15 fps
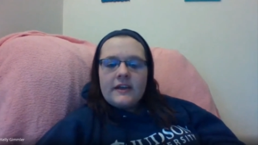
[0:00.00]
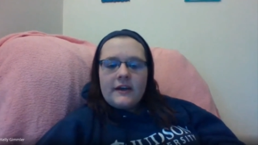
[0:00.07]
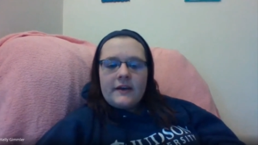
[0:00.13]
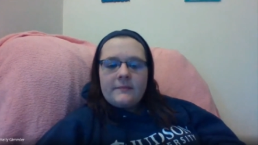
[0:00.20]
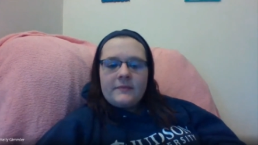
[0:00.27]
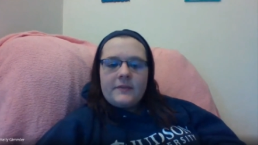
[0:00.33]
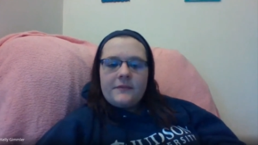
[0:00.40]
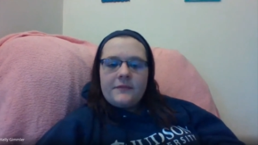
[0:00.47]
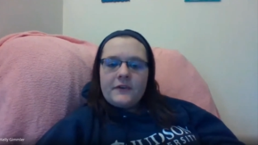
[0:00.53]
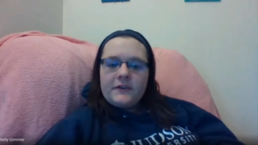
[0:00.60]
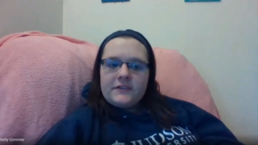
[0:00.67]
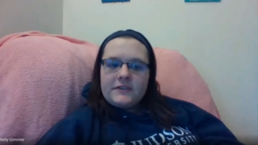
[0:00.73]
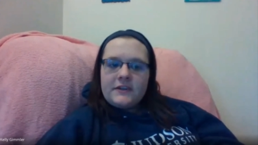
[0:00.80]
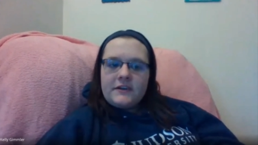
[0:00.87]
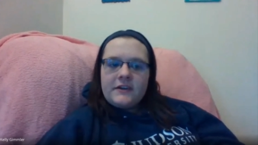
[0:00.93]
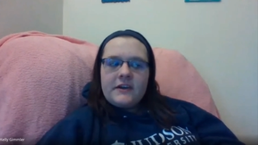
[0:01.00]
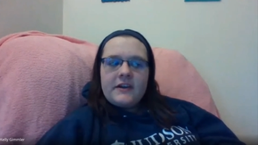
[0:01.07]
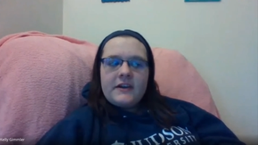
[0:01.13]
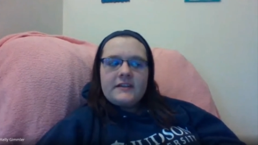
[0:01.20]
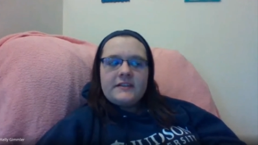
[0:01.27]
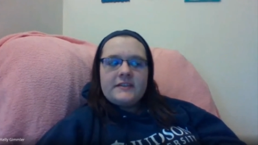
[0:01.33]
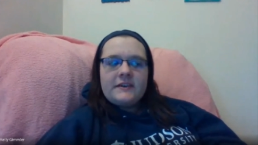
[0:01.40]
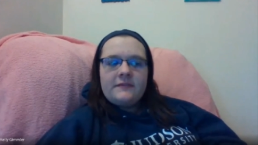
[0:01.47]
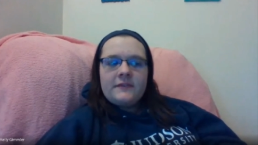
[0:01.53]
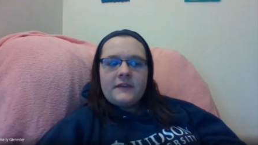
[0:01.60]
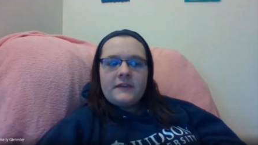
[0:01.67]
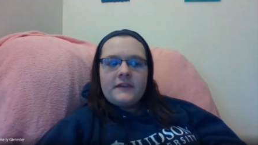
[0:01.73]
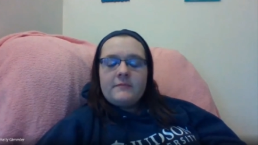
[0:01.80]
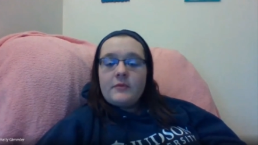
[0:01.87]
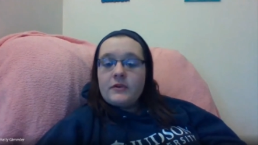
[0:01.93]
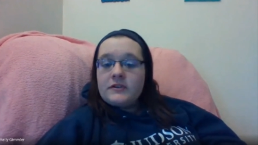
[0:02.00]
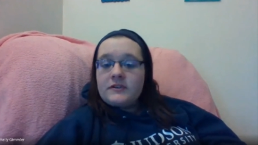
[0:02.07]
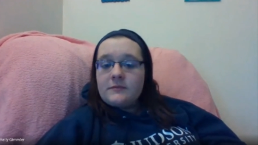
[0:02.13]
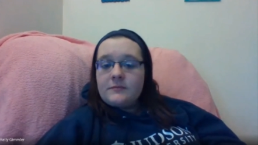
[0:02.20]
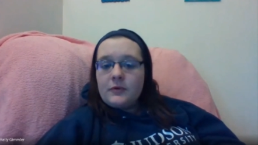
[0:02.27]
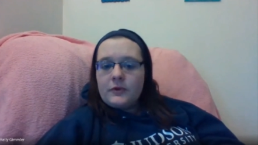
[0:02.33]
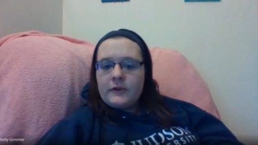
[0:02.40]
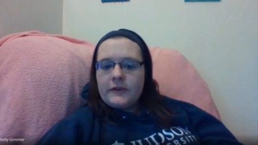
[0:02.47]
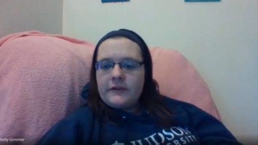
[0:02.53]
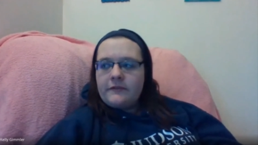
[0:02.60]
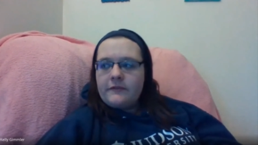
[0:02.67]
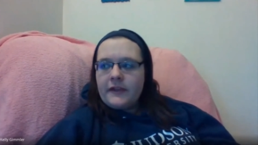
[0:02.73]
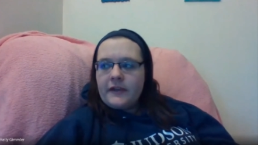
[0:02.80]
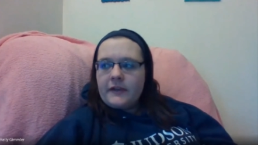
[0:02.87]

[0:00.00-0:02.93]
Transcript: Um, the first year is definitely more supportive.